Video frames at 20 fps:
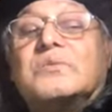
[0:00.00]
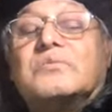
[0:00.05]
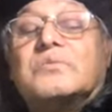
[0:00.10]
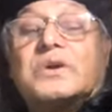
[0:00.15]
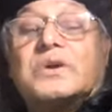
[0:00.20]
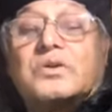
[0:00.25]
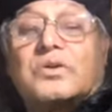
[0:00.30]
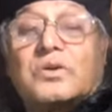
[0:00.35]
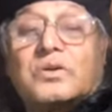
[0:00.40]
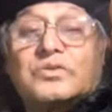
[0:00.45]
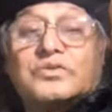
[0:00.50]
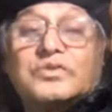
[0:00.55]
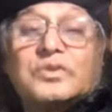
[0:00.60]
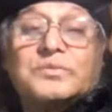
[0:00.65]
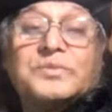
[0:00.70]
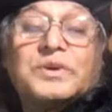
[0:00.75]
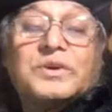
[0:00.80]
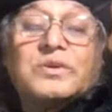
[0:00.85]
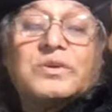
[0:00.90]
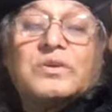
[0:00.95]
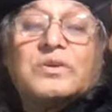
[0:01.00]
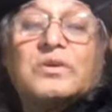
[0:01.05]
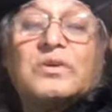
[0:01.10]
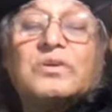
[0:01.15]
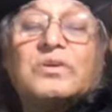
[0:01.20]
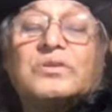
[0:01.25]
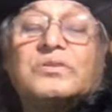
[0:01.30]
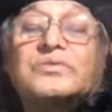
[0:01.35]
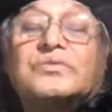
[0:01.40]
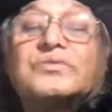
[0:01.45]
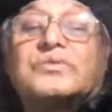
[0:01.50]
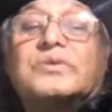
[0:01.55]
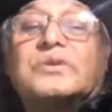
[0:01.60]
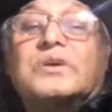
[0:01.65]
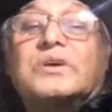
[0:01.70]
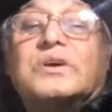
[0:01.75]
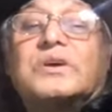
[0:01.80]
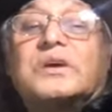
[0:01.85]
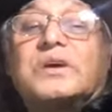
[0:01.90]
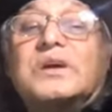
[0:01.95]
but also because
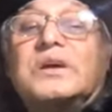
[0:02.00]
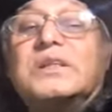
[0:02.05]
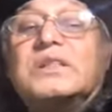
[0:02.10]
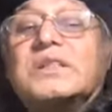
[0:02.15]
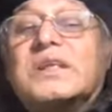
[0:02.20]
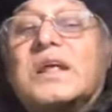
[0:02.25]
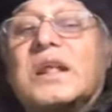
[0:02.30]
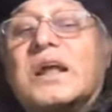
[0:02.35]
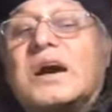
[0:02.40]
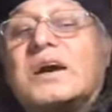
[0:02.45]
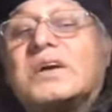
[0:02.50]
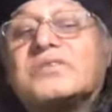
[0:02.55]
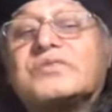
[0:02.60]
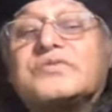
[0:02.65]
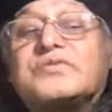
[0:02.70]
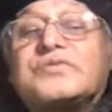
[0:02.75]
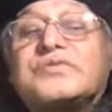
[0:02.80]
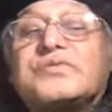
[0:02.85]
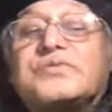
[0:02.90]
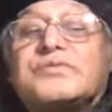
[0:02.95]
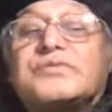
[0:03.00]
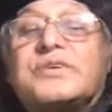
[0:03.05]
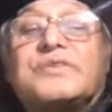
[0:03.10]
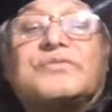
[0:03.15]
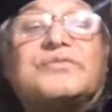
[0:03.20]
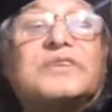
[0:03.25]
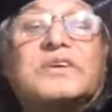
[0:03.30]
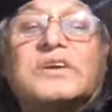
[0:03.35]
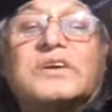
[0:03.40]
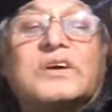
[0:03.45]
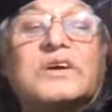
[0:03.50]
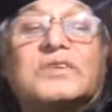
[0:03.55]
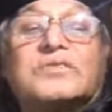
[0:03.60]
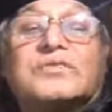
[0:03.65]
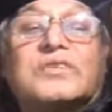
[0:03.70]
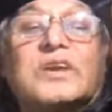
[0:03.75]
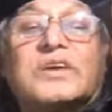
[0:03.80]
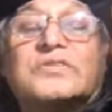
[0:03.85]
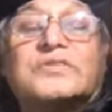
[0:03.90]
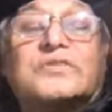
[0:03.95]
in the last 50
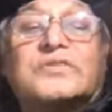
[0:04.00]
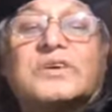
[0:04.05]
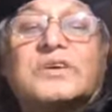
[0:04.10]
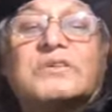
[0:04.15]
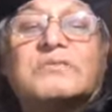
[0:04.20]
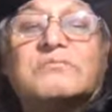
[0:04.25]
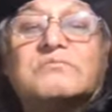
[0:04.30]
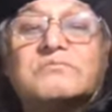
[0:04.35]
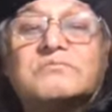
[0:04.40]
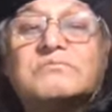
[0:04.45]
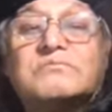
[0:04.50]
years, let's say,